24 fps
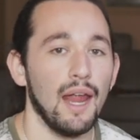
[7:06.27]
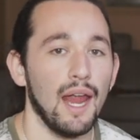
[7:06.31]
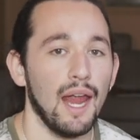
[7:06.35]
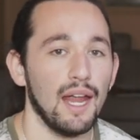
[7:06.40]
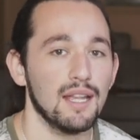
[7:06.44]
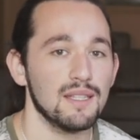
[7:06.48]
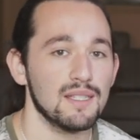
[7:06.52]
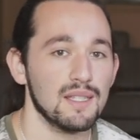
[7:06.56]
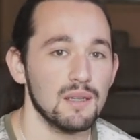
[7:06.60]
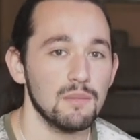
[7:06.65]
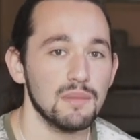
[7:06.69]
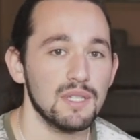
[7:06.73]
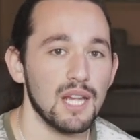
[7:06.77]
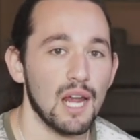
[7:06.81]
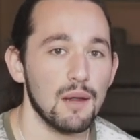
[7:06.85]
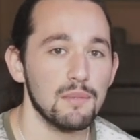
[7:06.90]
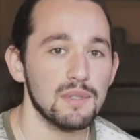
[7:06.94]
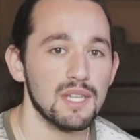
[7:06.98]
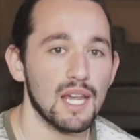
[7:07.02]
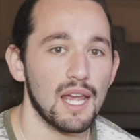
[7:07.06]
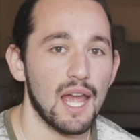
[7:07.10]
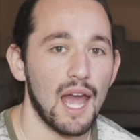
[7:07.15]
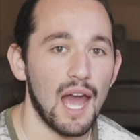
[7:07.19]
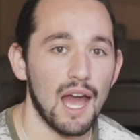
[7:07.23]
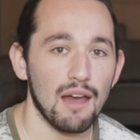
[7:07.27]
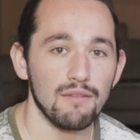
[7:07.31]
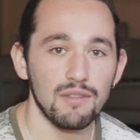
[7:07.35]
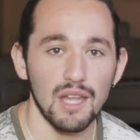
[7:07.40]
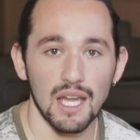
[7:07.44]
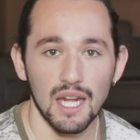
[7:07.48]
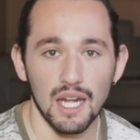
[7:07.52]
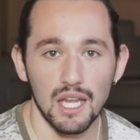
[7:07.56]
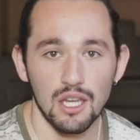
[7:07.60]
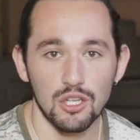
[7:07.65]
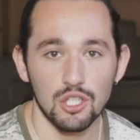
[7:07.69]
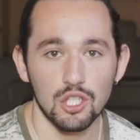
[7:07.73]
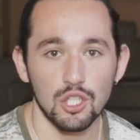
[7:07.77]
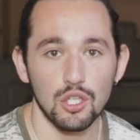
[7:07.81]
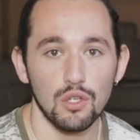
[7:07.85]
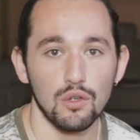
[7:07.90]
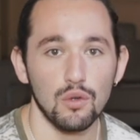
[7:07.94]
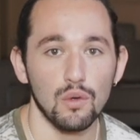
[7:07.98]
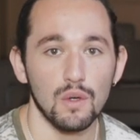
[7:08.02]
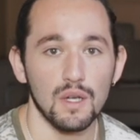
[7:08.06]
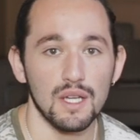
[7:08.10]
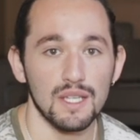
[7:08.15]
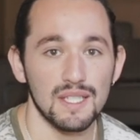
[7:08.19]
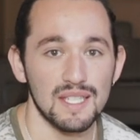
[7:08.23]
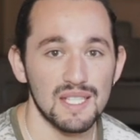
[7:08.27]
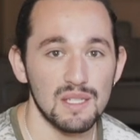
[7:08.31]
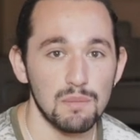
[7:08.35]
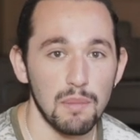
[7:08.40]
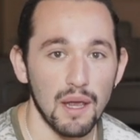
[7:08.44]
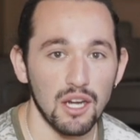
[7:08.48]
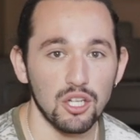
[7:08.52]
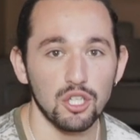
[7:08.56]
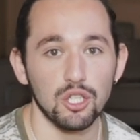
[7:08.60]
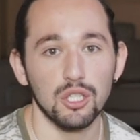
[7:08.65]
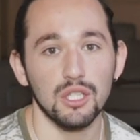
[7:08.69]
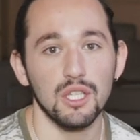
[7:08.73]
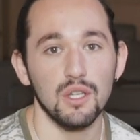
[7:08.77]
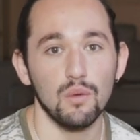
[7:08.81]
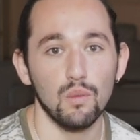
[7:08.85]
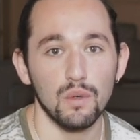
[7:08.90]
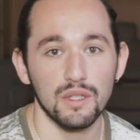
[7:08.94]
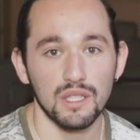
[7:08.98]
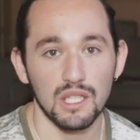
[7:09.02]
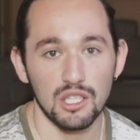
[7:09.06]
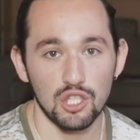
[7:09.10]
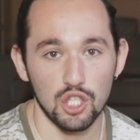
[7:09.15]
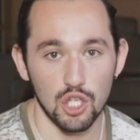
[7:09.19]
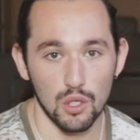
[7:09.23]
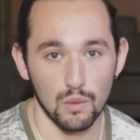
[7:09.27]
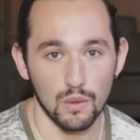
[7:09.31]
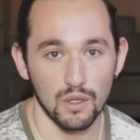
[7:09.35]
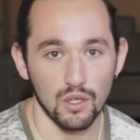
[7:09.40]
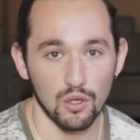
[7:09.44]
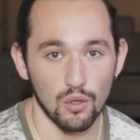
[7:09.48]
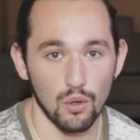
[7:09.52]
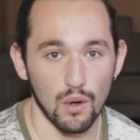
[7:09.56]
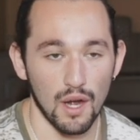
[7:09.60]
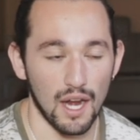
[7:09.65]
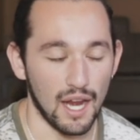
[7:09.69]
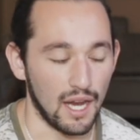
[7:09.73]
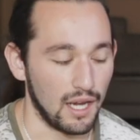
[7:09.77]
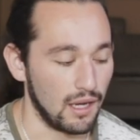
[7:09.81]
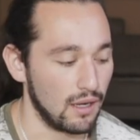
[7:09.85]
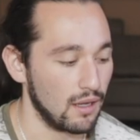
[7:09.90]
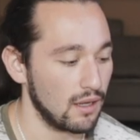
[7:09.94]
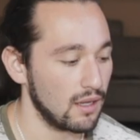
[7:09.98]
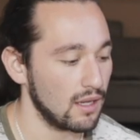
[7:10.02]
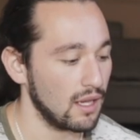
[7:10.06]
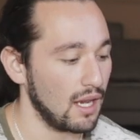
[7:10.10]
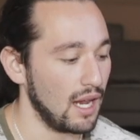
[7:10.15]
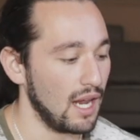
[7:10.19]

And sometimes I have that issue, especially with the Juin crane.